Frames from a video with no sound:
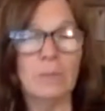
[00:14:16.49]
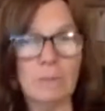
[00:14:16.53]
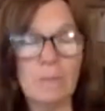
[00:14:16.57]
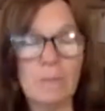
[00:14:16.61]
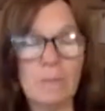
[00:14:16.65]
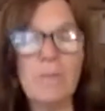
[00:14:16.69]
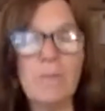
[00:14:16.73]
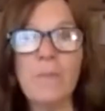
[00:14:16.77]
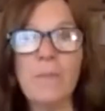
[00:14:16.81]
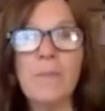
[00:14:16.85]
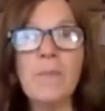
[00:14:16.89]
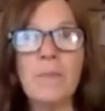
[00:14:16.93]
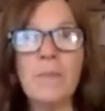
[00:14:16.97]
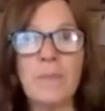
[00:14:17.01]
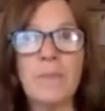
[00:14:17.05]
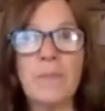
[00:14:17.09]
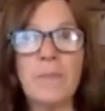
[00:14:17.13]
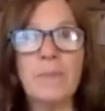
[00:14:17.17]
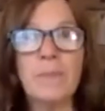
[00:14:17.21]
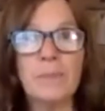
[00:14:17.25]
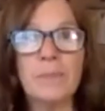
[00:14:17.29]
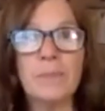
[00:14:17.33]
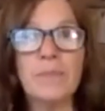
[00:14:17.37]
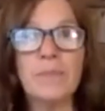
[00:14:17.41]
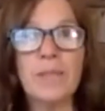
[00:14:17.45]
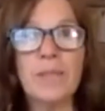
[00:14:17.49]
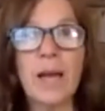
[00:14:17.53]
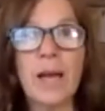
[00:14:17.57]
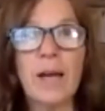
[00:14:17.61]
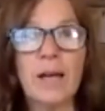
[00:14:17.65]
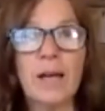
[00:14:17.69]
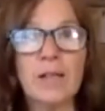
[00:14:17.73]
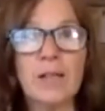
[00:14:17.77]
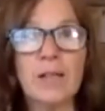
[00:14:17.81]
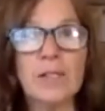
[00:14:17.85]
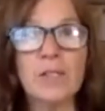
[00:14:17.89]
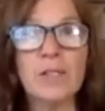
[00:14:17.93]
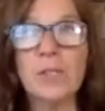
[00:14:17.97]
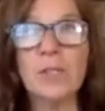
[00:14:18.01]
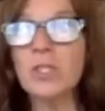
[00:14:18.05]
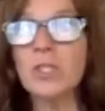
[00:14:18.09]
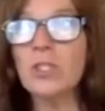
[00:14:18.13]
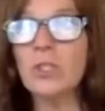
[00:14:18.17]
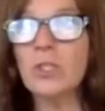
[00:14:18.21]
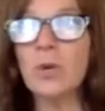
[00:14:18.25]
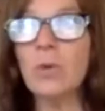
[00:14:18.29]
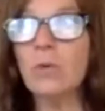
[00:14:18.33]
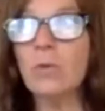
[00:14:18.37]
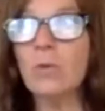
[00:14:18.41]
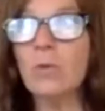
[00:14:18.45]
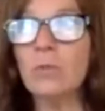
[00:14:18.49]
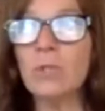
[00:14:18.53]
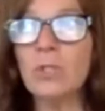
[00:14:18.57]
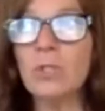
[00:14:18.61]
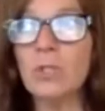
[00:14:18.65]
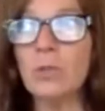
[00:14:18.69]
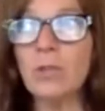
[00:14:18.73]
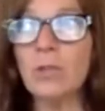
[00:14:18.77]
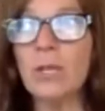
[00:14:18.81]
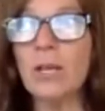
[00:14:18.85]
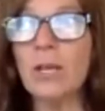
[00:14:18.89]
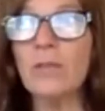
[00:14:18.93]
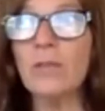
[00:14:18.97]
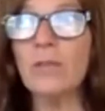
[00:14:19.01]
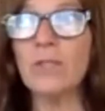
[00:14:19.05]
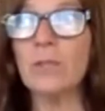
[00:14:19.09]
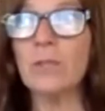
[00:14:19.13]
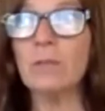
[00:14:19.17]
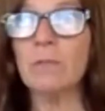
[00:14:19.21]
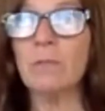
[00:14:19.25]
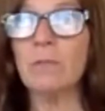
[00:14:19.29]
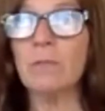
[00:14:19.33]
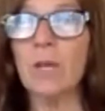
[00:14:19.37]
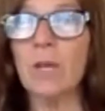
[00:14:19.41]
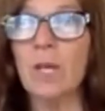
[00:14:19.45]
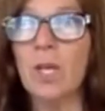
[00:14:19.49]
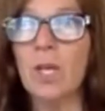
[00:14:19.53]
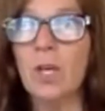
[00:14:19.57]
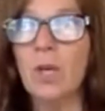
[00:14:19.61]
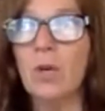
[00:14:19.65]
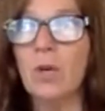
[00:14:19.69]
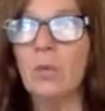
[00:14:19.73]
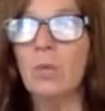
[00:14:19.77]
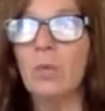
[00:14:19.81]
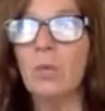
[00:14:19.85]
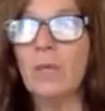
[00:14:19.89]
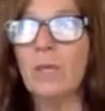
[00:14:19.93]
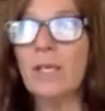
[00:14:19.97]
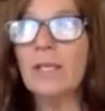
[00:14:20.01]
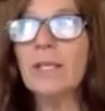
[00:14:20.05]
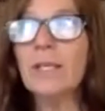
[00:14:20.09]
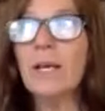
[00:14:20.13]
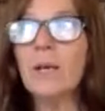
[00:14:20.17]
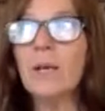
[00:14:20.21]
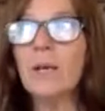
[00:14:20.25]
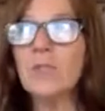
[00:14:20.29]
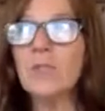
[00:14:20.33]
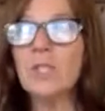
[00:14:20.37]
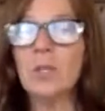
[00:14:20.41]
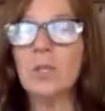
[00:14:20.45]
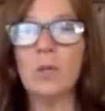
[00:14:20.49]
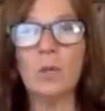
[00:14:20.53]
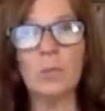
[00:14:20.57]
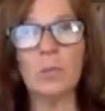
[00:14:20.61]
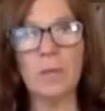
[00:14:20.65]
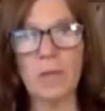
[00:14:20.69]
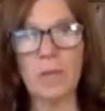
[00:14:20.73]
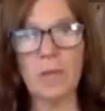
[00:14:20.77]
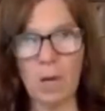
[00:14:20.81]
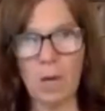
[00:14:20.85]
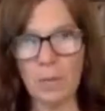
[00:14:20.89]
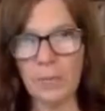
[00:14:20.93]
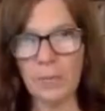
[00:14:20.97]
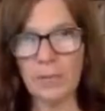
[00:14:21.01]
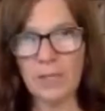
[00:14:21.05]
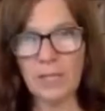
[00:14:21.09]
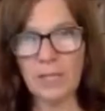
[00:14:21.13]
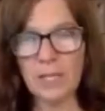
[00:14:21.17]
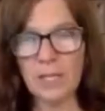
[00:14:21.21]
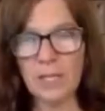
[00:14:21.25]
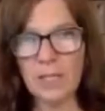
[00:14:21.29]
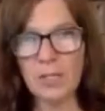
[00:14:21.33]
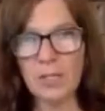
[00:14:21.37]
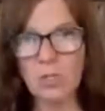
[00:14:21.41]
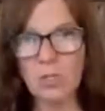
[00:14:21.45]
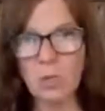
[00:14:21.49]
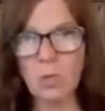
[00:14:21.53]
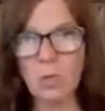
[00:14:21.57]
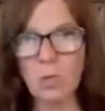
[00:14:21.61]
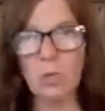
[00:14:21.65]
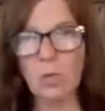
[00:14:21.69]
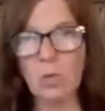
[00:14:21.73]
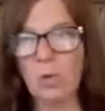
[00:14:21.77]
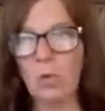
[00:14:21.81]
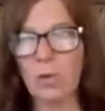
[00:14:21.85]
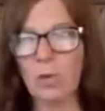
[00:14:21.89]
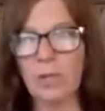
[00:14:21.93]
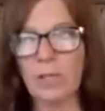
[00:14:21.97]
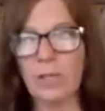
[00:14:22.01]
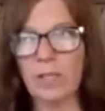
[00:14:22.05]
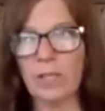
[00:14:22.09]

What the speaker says: Mm-hmm. Yeah. So you don't have to, when it comes to homeopathy, don't worry.